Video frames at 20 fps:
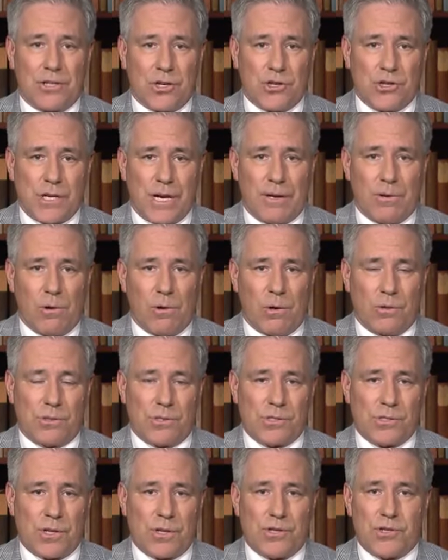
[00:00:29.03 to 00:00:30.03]
to
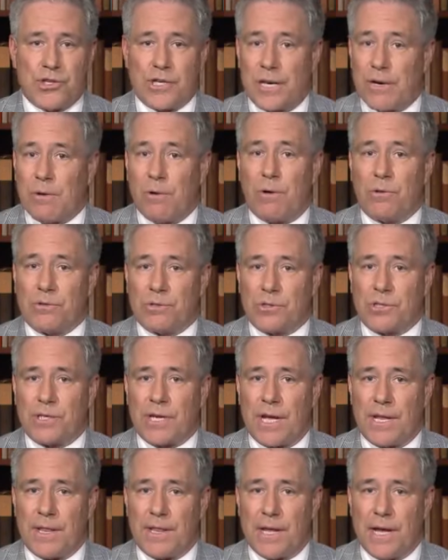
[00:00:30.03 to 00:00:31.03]
shareholders, and shareholders
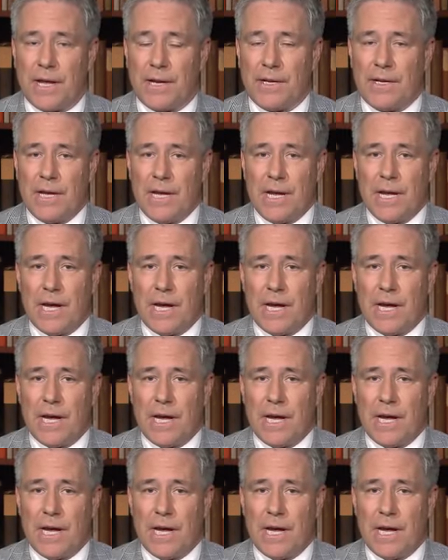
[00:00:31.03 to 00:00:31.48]
can then